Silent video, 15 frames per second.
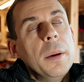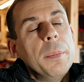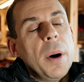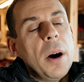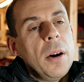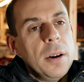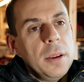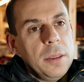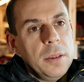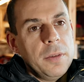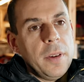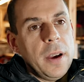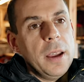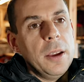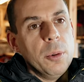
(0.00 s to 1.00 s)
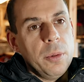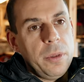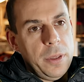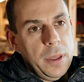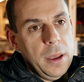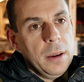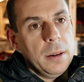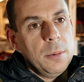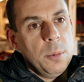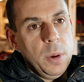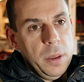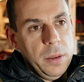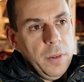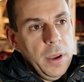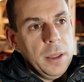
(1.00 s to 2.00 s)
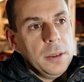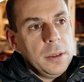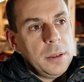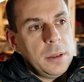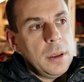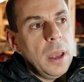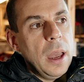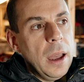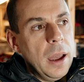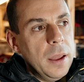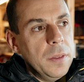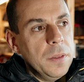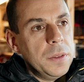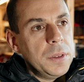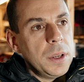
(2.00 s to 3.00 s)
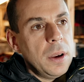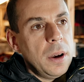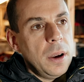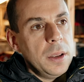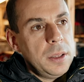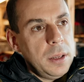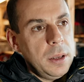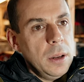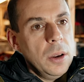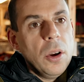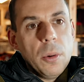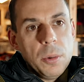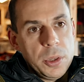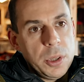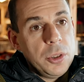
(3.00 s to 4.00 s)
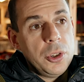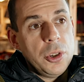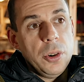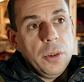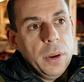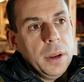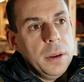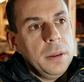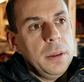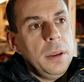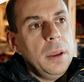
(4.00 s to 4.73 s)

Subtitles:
behind the veil thing with events, and I see it a lot with Centurion.